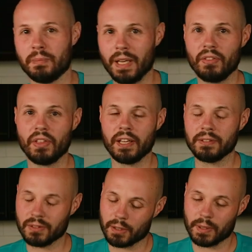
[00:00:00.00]
the main thing,
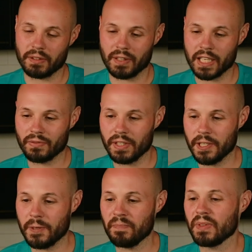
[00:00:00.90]
talked about in the last
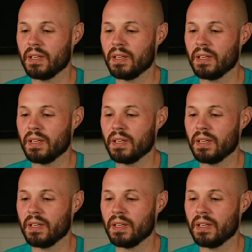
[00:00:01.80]
video.